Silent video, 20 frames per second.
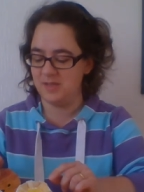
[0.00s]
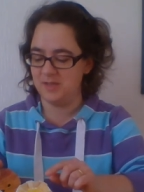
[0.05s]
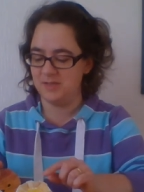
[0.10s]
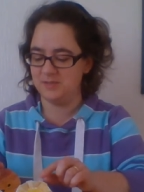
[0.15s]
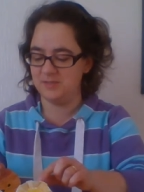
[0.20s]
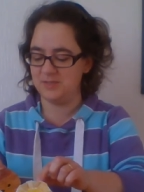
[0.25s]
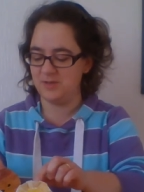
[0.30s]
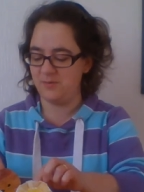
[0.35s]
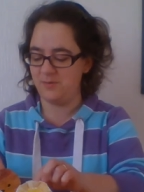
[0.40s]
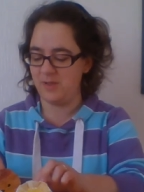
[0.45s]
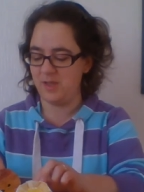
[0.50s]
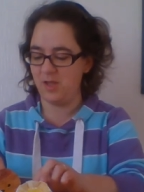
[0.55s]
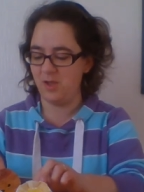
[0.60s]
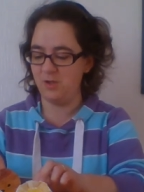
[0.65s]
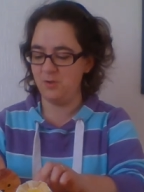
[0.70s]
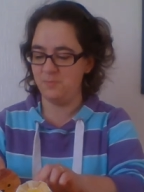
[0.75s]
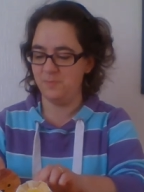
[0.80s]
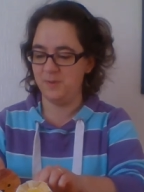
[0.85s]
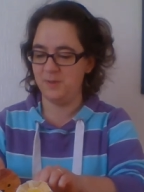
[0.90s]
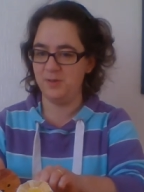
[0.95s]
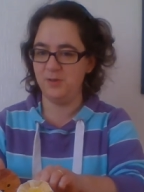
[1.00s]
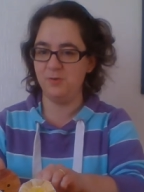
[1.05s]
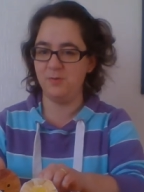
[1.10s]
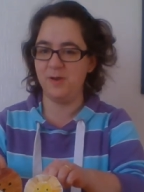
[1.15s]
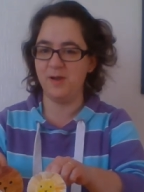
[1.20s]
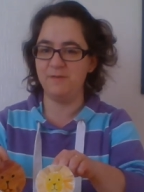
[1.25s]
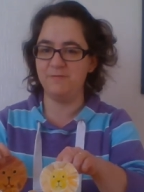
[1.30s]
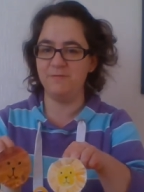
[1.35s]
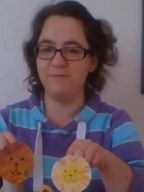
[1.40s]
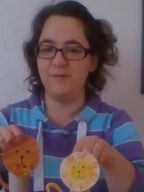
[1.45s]
So I hope you'll
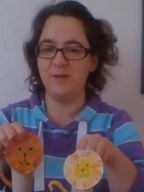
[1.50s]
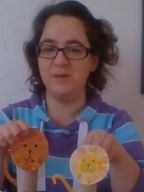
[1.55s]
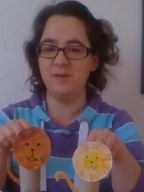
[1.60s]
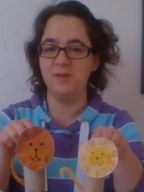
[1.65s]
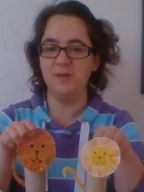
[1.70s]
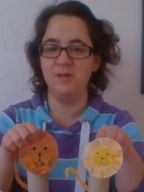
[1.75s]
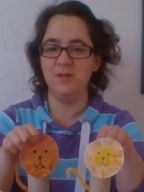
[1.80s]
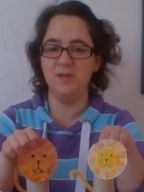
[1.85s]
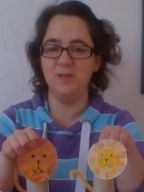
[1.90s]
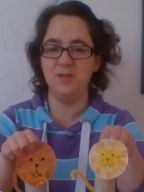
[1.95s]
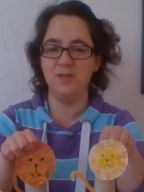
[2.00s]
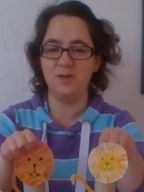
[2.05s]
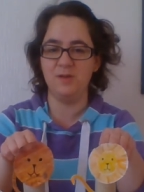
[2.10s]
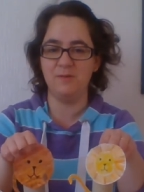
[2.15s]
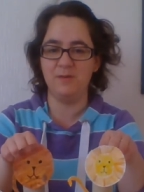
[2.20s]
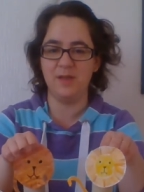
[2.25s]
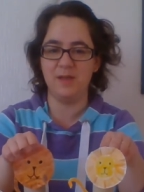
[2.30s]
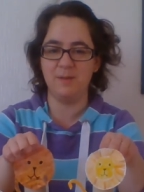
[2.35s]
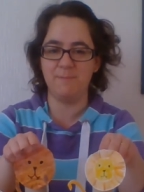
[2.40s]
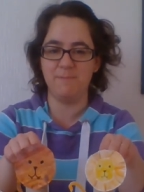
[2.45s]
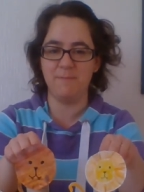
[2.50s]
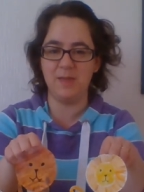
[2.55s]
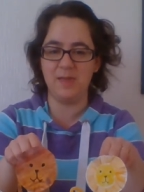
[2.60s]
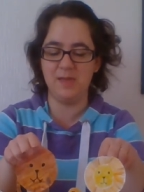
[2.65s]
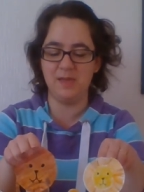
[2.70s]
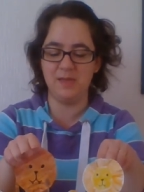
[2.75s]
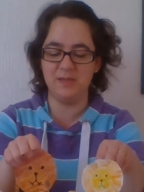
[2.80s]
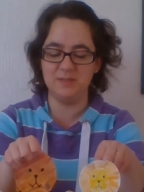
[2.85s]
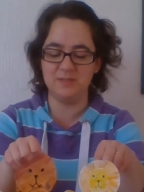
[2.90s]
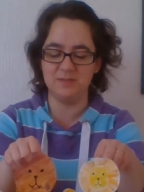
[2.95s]
have fun going and
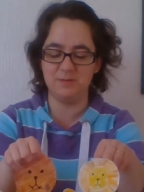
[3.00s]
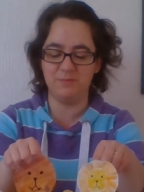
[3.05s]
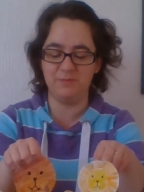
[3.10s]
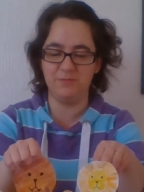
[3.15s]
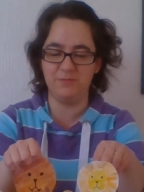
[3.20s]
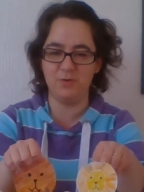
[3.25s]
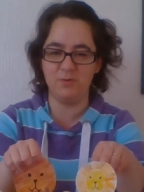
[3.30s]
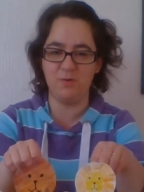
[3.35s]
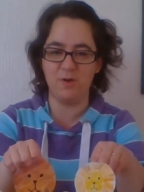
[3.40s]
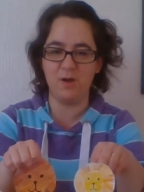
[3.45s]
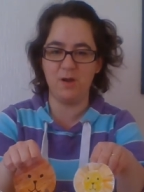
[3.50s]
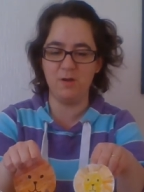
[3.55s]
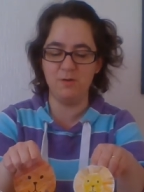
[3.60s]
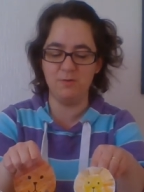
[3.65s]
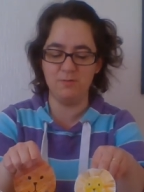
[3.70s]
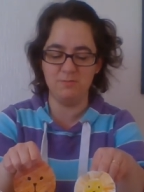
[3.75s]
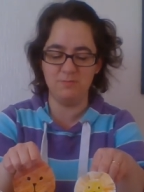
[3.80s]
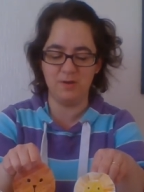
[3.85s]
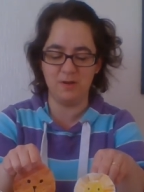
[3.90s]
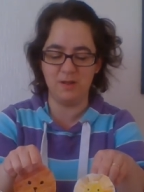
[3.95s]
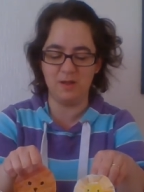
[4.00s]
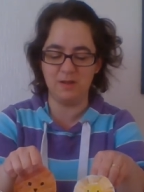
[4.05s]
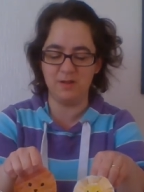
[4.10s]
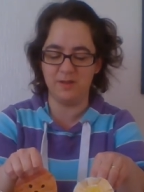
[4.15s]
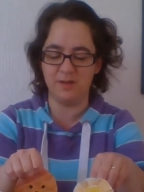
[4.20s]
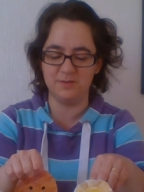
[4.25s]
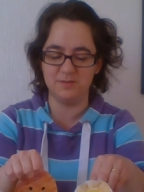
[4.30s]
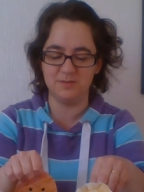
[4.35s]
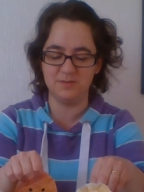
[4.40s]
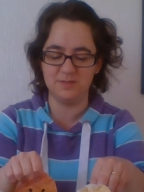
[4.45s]
making some of your own
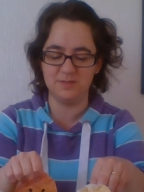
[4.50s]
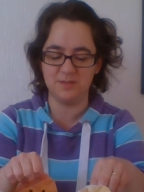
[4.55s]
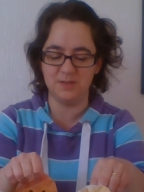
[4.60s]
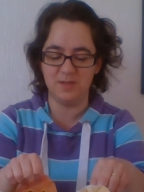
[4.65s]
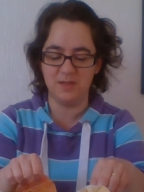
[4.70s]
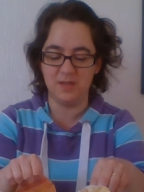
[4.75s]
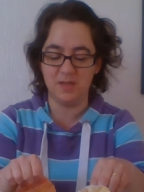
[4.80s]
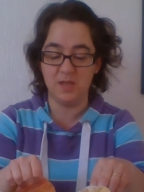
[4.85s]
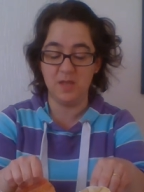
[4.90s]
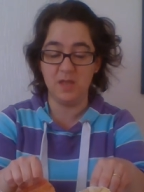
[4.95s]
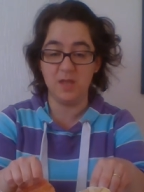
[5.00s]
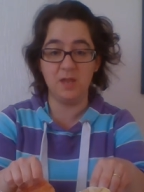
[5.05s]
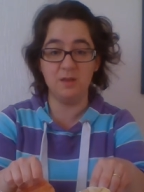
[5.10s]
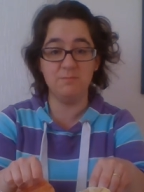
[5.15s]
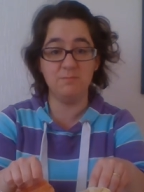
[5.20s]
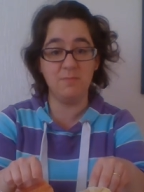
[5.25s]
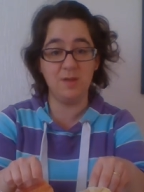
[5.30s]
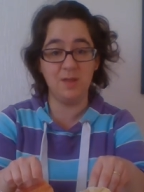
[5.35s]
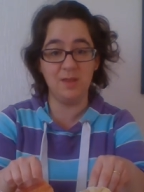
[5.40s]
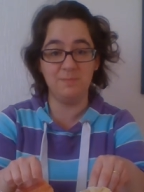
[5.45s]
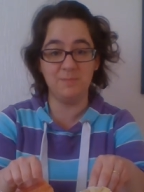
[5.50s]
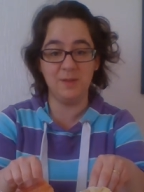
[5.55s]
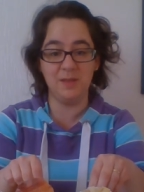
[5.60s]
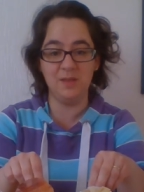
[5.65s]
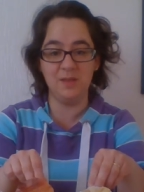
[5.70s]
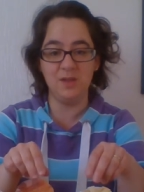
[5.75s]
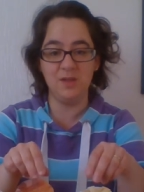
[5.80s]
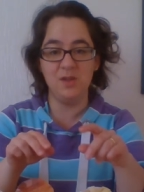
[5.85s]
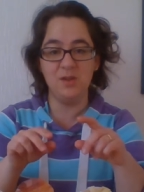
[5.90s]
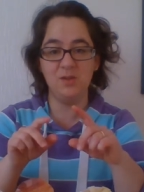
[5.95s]
lions, and
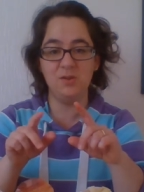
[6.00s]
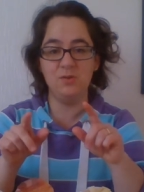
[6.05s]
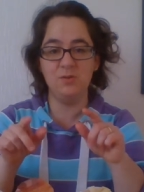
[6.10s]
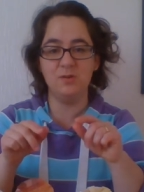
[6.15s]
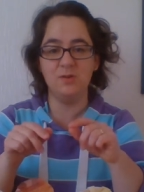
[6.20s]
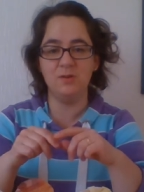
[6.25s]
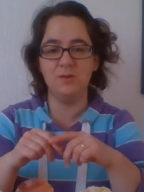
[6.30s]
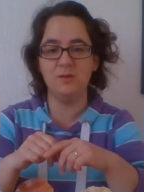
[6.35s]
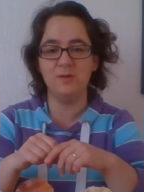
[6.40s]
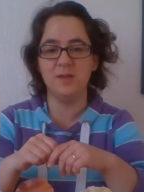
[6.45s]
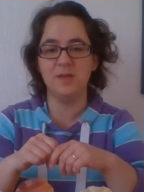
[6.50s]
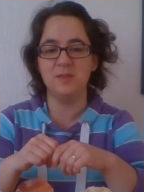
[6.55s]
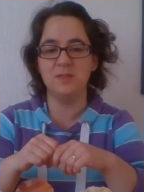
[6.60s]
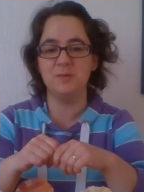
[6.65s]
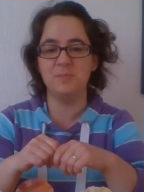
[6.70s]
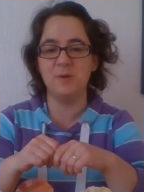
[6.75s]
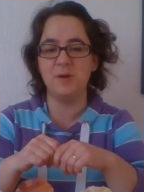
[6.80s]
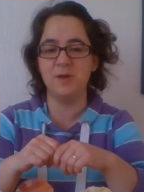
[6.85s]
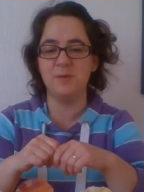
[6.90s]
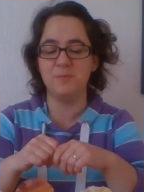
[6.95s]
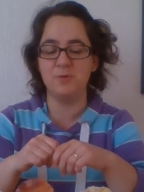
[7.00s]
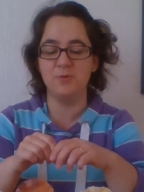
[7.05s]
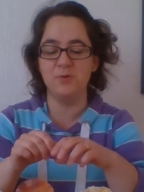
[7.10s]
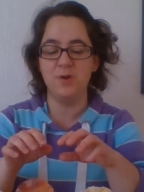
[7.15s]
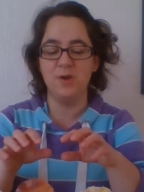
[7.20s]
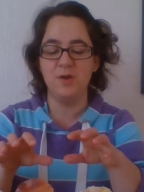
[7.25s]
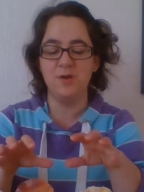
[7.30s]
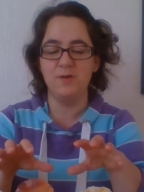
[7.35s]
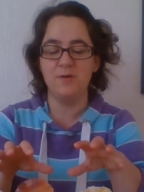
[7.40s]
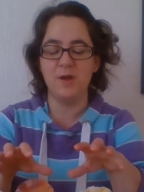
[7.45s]
maybe you can look in the Bible
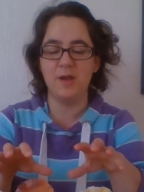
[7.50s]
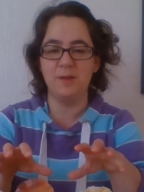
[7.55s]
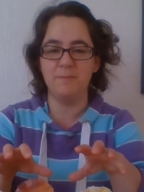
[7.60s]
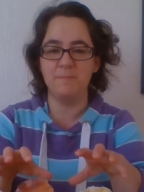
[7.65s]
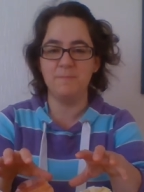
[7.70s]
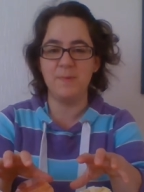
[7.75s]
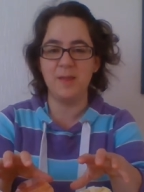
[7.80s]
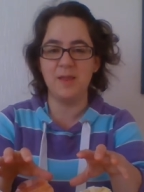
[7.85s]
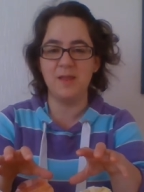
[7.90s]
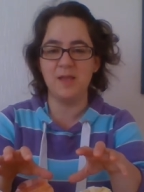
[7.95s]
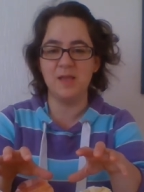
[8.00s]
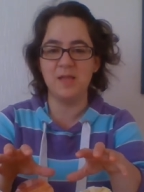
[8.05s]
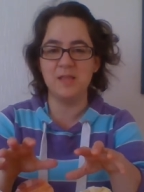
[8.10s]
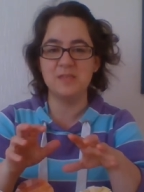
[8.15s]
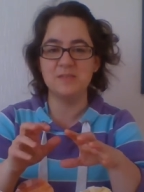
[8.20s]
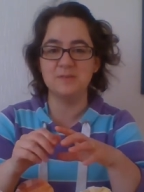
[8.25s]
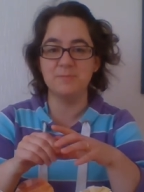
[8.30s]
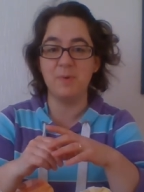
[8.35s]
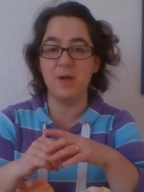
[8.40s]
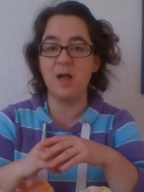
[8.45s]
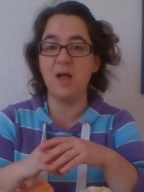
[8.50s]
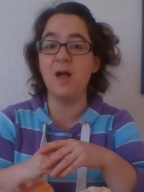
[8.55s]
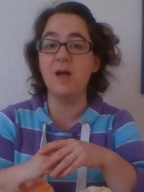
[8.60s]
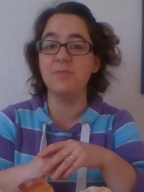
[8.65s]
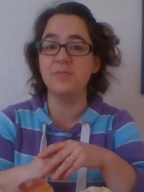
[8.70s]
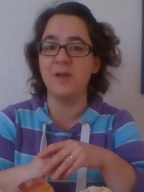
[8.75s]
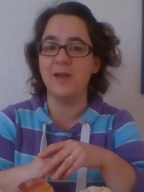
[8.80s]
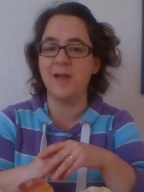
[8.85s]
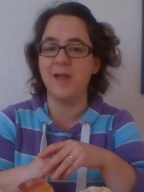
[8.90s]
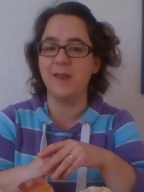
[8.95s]
and make some
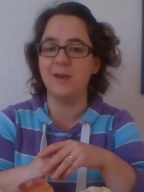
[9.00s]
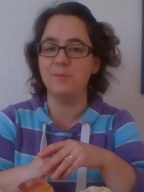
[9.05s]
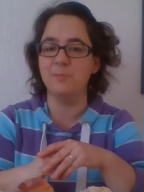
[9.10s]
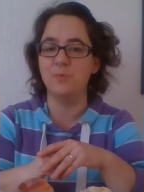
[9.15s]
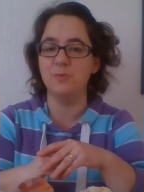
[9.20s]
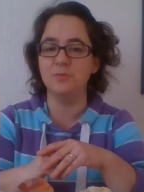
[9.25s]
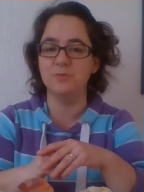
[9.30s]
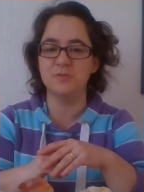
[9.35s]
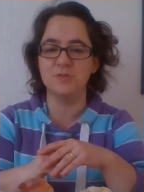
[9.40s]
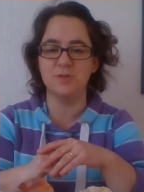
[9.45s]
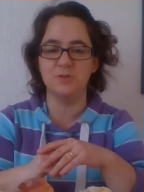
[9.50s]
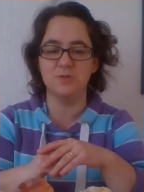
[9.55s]
other animals